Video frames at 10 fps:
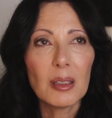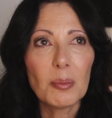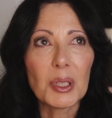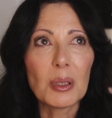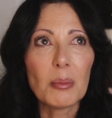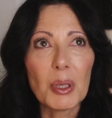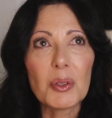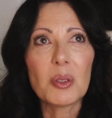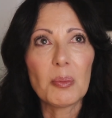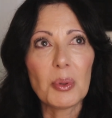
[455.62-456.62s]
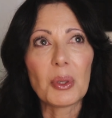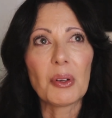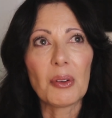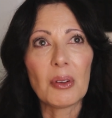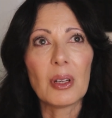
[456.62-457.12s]
But the most
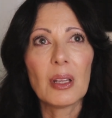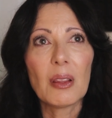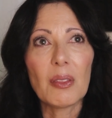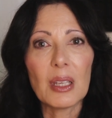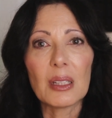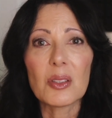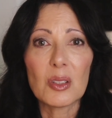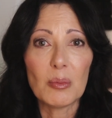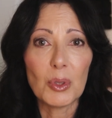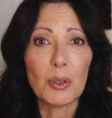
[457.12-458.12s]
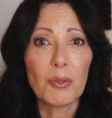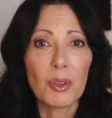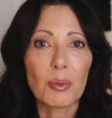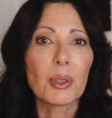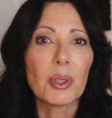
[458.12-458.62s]
important thing is to move
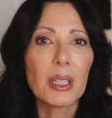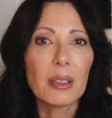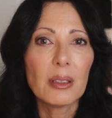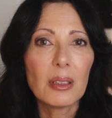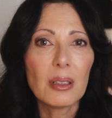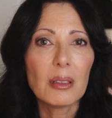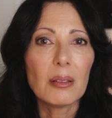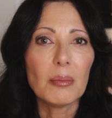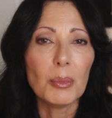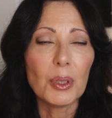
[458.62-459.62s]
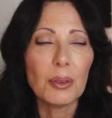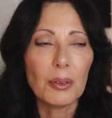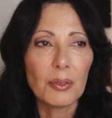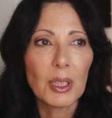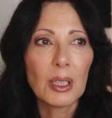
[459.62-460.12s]
through it,
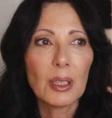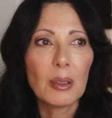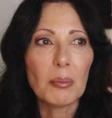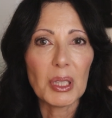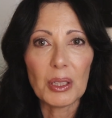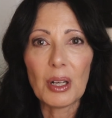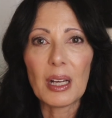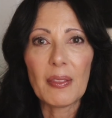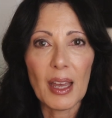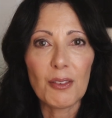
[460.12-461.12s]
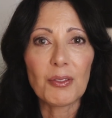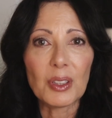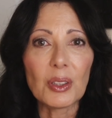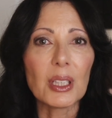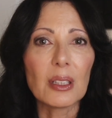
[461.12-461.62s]
move beyond that
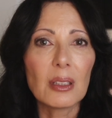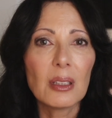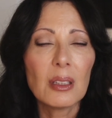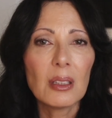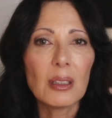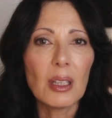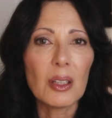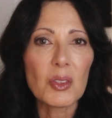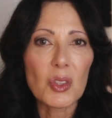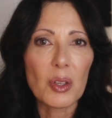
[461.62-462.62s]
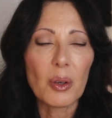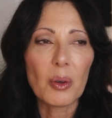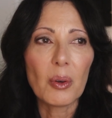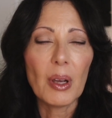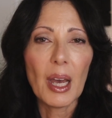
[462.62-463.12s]
feeling. And
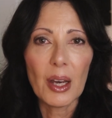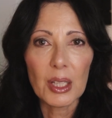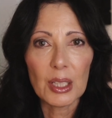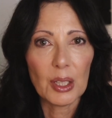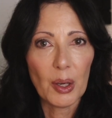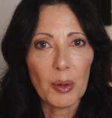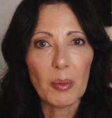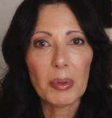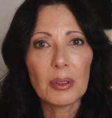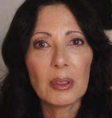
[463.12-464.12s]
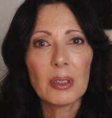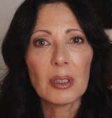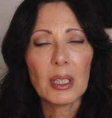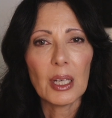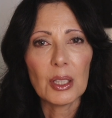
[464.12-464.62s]
so how do you cope?
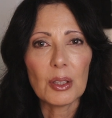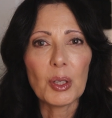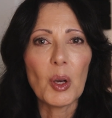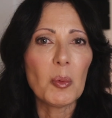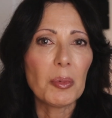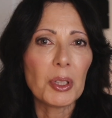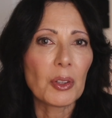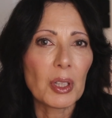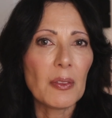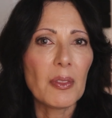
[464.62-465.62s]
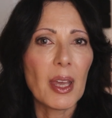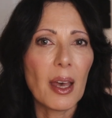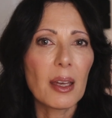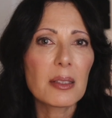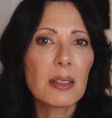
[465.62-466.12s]
How do you cope when you're in
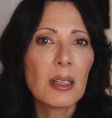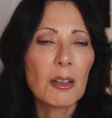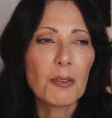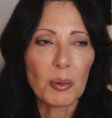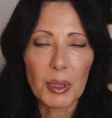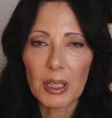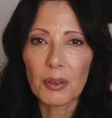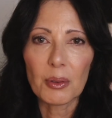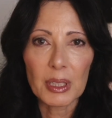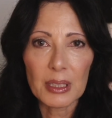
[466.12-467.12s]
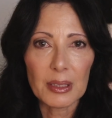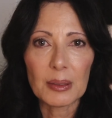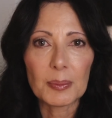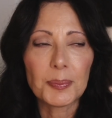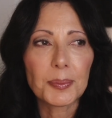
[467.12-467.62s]
that for whatever reason?